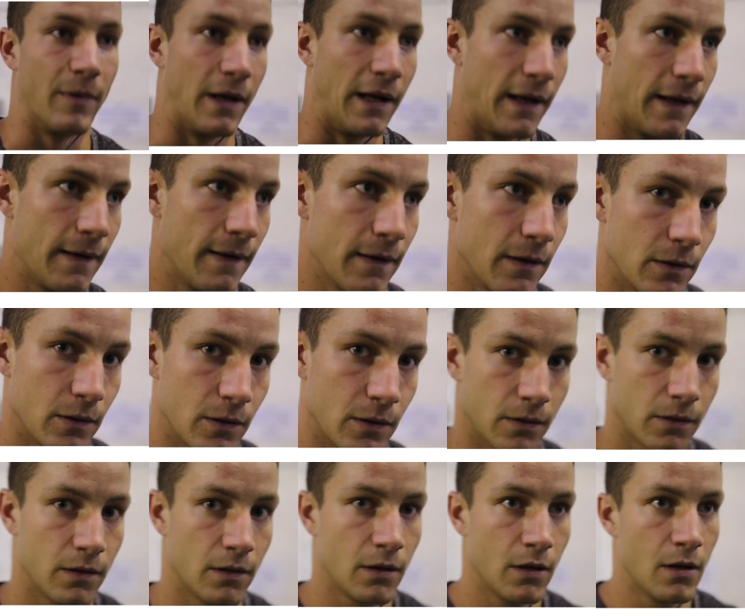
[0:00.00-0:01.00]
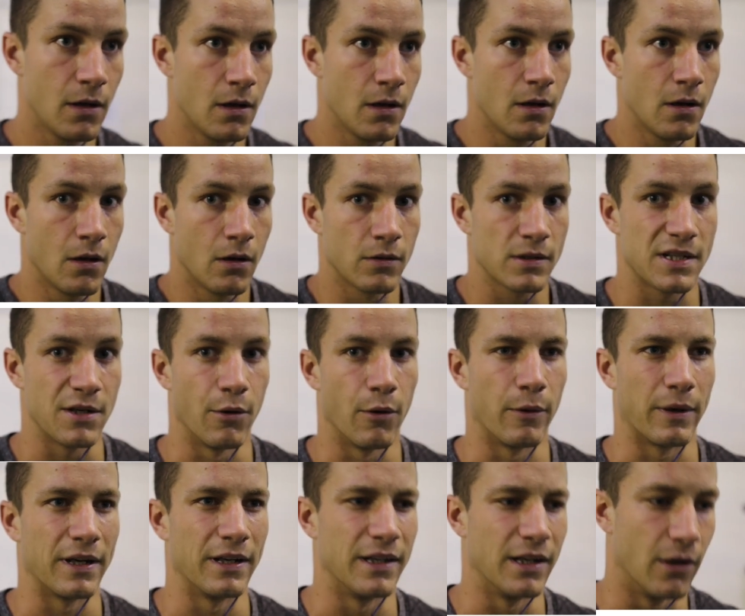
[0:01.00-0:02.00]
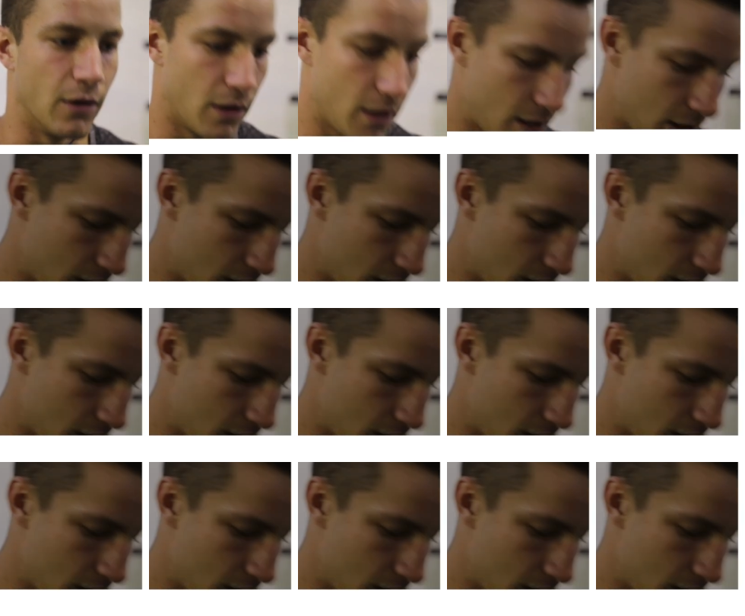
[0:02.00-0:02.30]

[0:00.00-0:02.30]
but see what we can do.